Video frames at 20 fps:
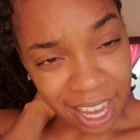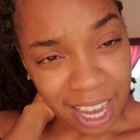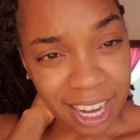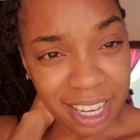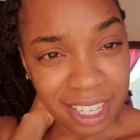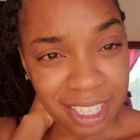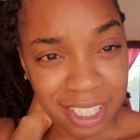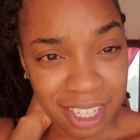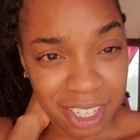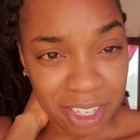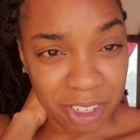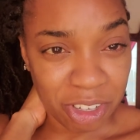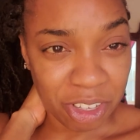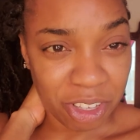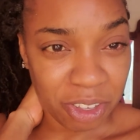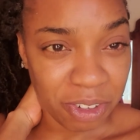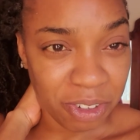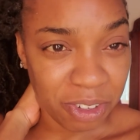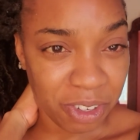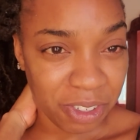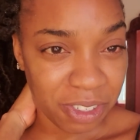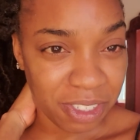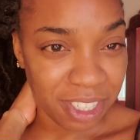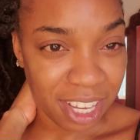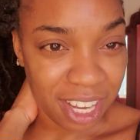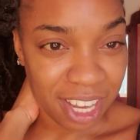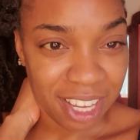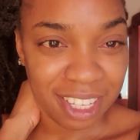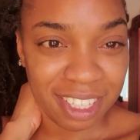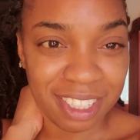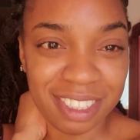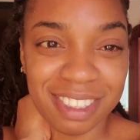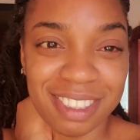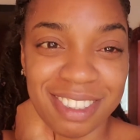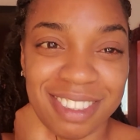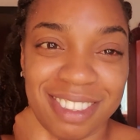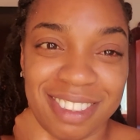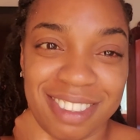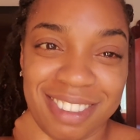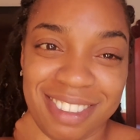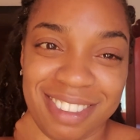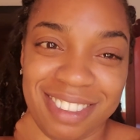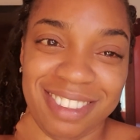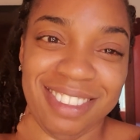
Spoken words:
kind of still look cute, don't I?